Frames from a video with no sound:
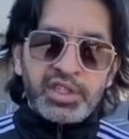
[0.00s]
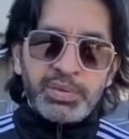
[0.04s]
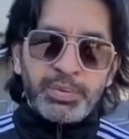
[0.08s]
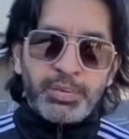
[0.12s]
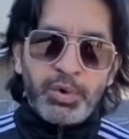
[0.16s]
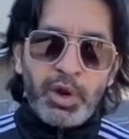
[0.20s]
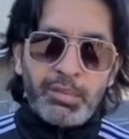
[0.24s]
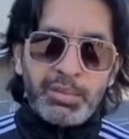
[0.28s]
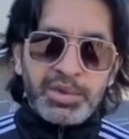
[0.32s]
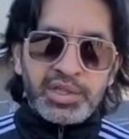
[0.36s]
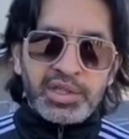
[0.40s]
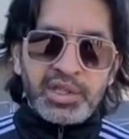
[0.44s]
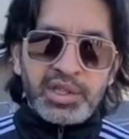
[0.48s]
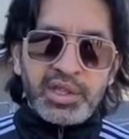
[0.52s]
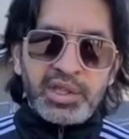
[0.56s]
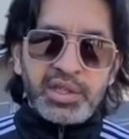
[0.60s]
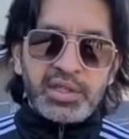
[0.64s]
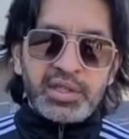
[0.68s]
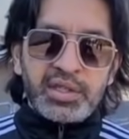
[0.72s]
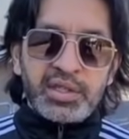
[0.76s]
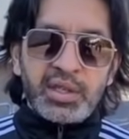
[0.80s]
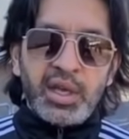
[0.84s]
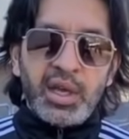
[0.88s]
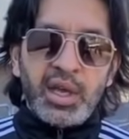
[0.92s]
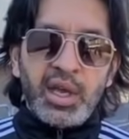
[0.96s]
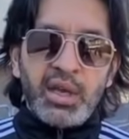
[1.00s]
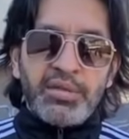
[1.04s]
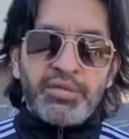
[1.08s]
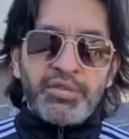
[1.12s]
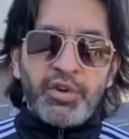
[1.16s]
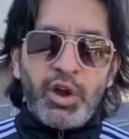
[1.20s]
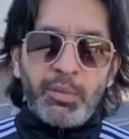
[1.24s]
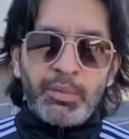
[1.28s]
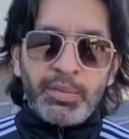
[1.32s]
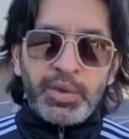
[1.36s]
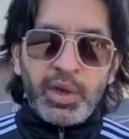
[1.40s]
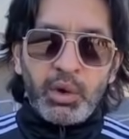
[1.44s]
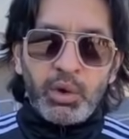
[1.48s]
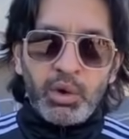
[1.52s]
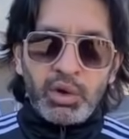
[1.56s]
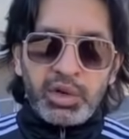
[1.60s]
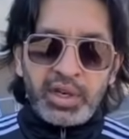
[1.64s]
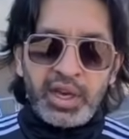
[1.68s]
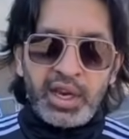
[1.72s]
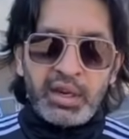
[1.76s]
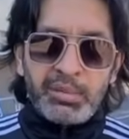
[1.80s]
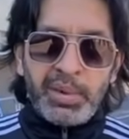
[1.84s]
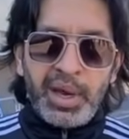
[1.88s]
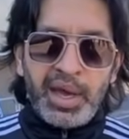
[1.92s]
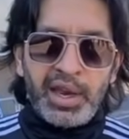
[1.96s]
promises from the
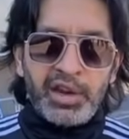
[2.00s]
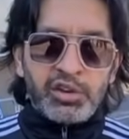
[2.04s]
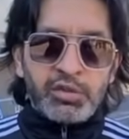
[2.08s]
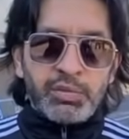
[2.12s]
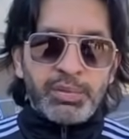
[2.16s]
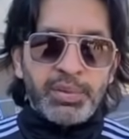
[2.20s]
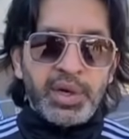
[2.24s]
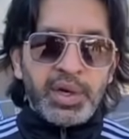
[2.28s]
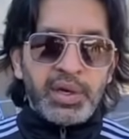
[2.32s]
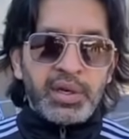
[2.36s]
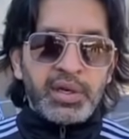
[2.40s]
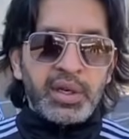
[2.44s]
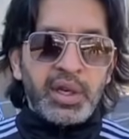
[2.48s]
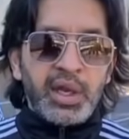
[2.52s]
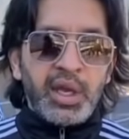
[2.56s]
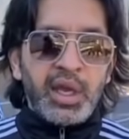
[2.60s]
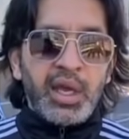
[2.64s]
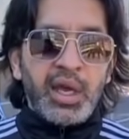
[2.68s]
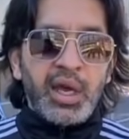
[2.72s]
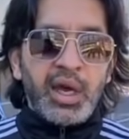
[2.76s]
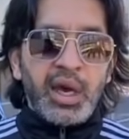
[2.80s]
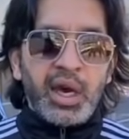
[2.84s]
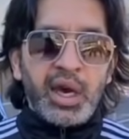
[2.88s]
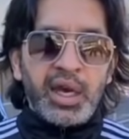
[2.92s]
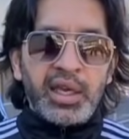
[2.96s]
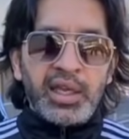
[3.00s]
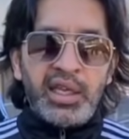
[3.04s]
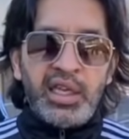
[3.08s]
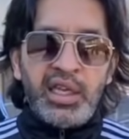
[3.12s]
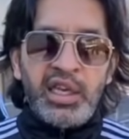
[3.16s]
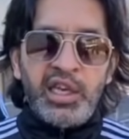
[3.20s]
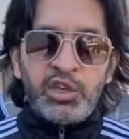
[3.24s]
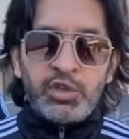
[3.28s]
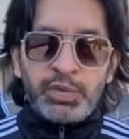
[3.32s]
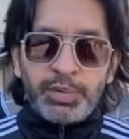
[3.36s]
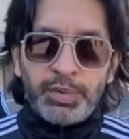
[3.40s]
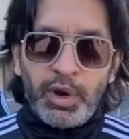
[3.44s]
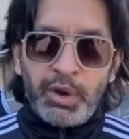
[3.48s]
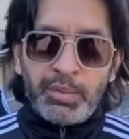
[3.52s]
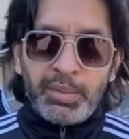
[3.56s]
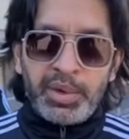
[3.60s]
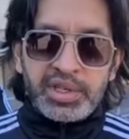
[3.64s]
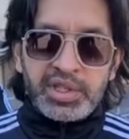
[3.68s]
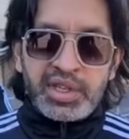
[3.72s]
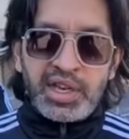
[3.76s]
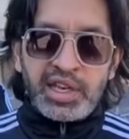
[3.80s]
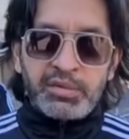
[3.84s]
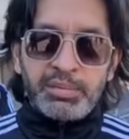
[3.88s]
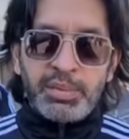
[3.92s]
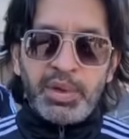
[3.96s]
hotel management. Uh, each
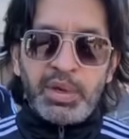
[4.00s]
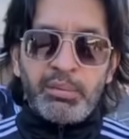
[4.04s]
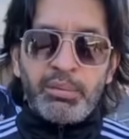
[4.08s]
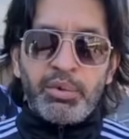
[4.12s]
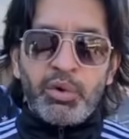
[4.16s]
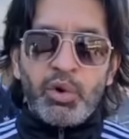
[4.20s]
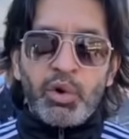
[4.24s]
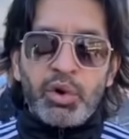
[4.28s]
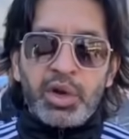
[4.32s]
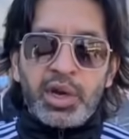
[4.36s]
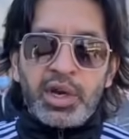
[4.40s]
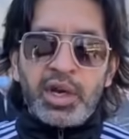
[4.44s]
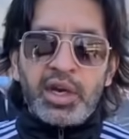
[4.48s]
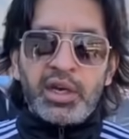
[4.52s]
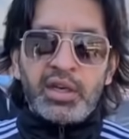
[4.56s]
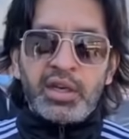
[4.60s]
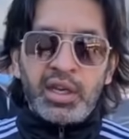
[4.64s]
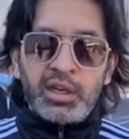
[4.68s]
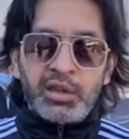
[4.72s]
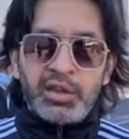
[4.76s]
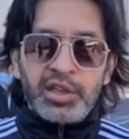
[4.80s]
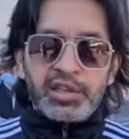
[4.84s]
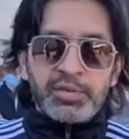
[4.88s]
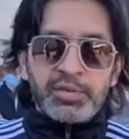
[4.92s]
promise has been broken until this